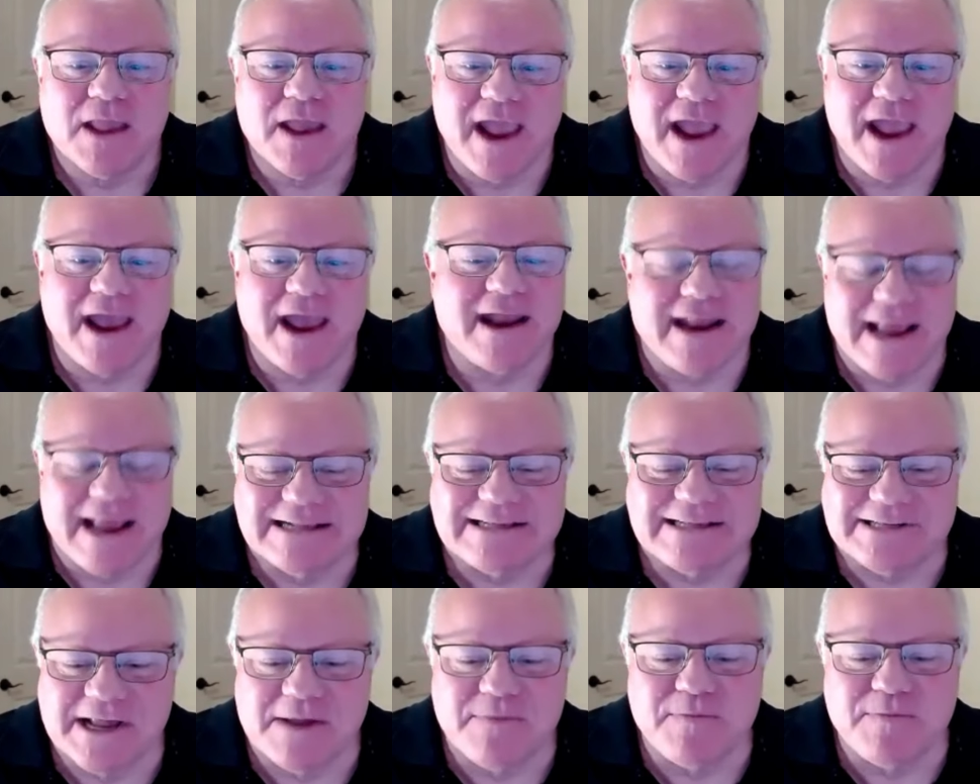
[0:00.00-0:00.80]
And
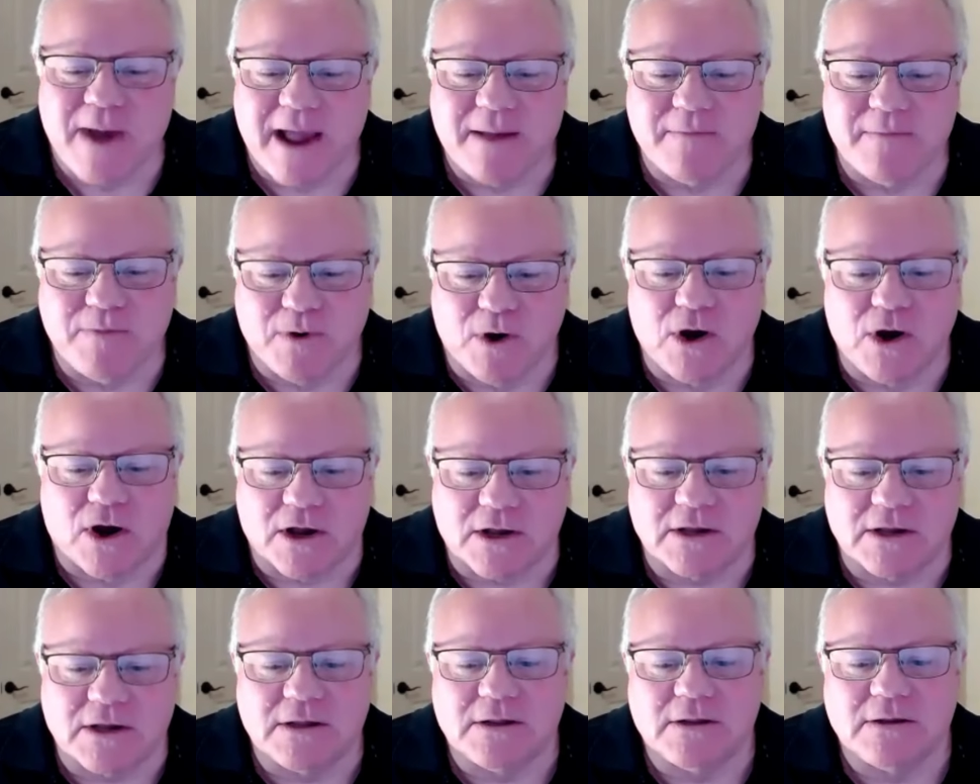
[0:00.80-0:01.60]
it's in my
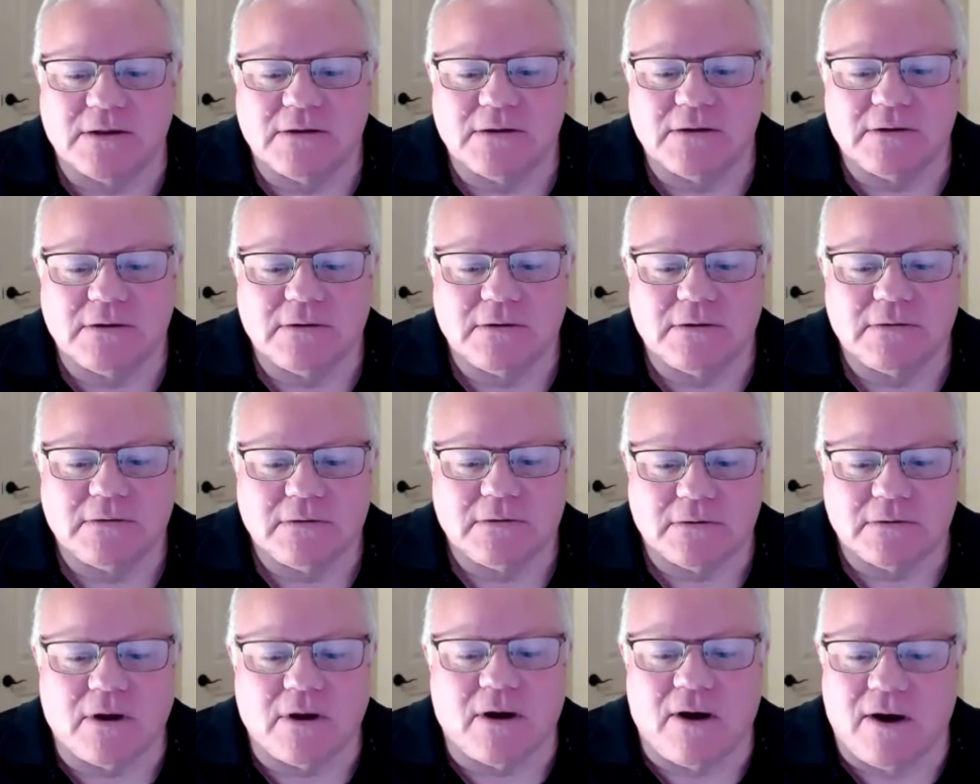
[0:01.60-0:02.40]
book,
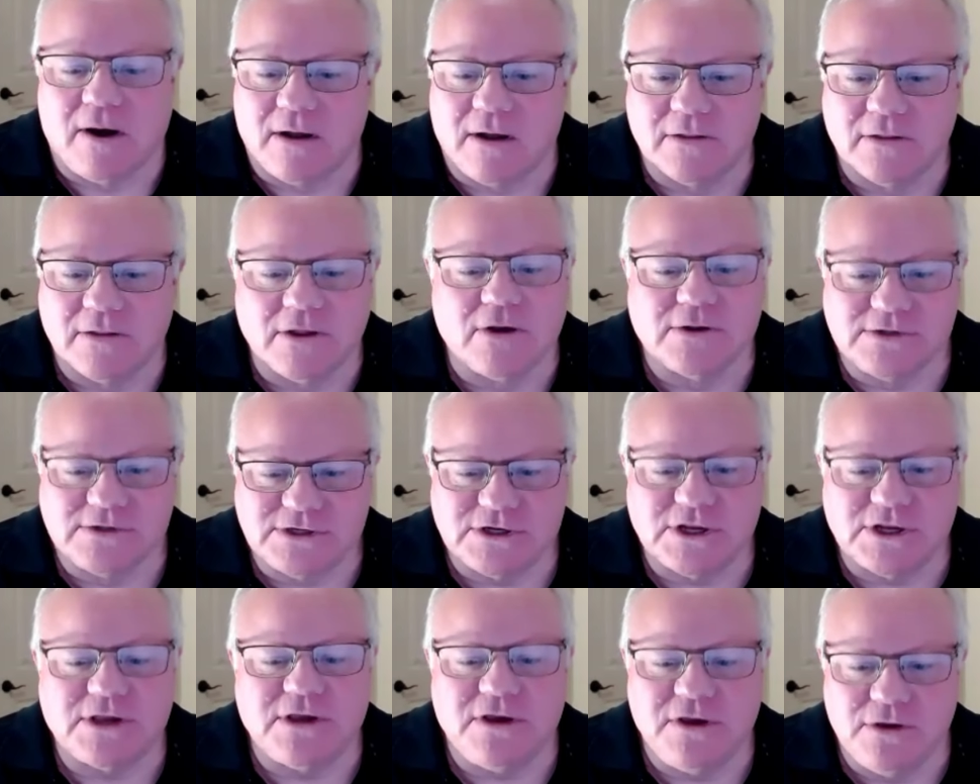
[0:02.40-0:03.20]
all
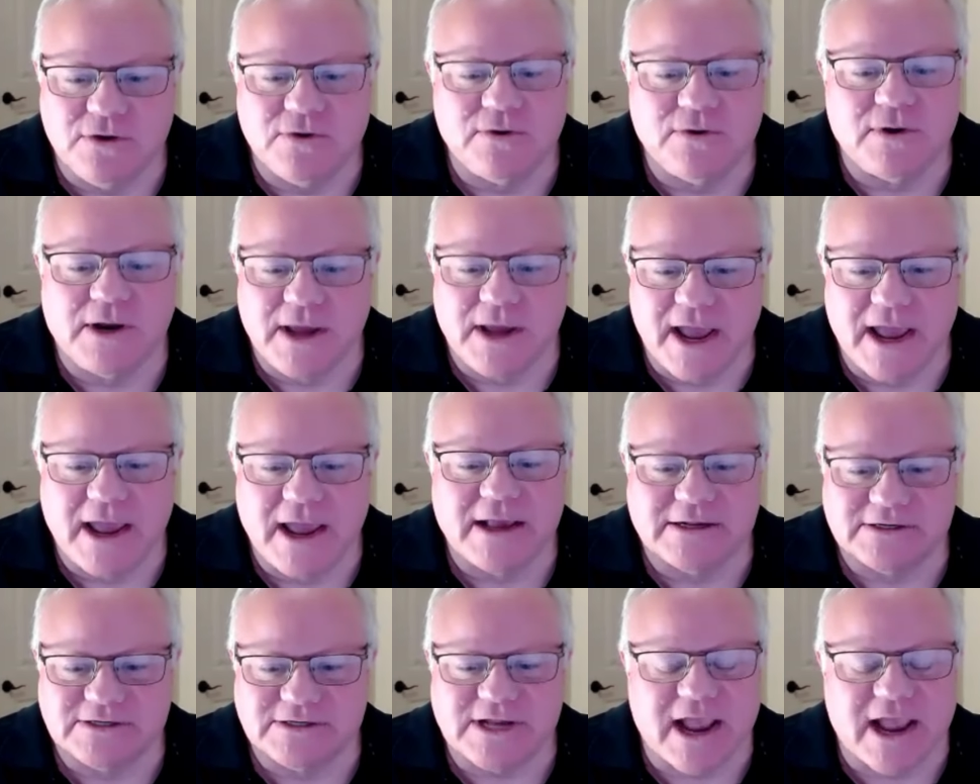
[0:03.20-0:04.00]
those
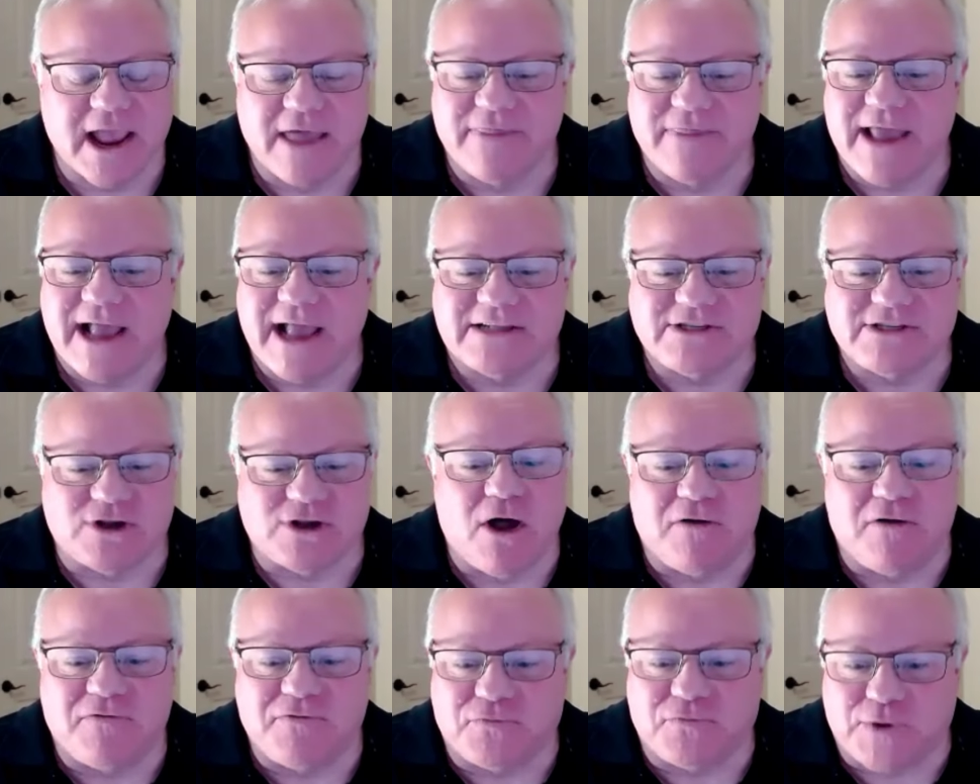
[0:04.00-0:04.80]
Q&As. And that's
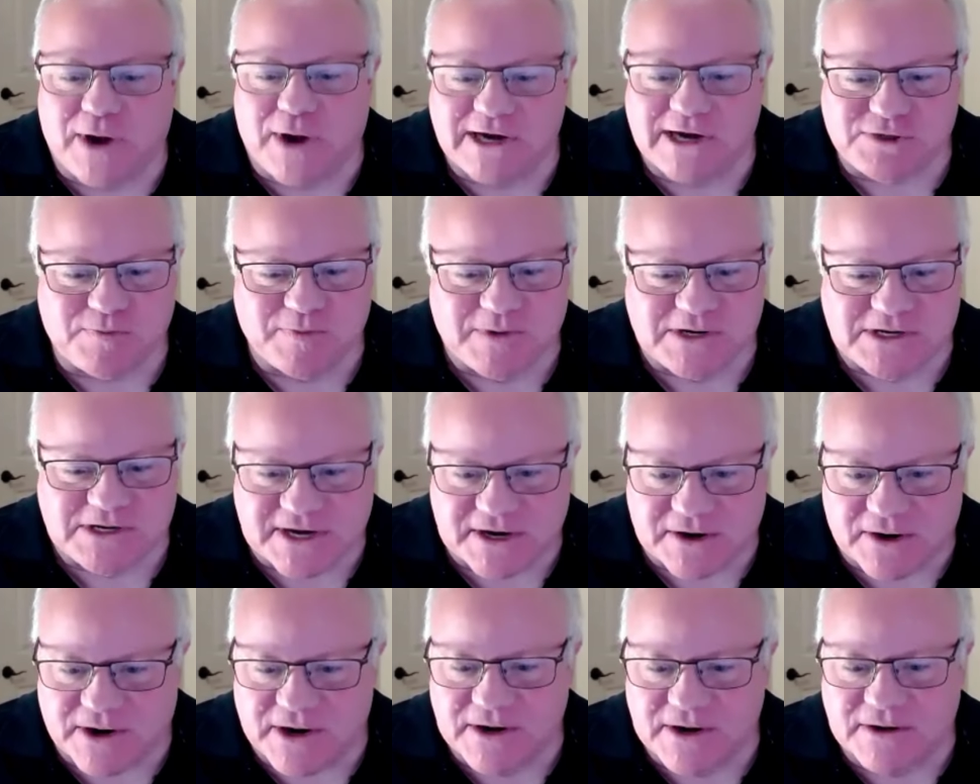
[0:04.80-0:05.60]
all fresh
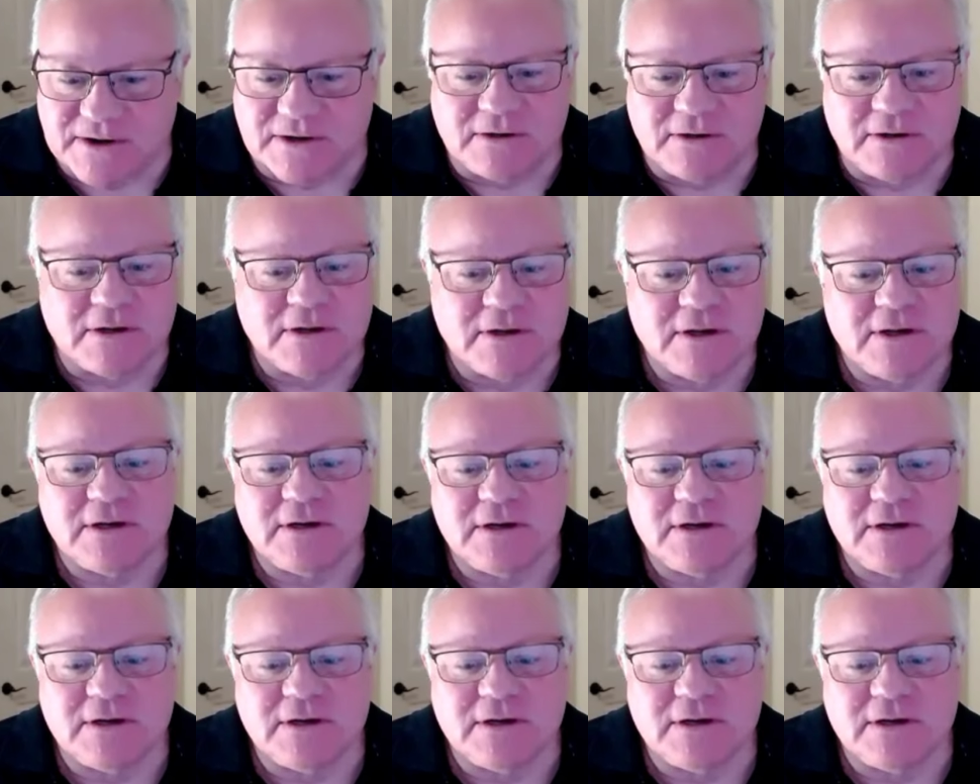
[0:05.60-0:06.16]
material.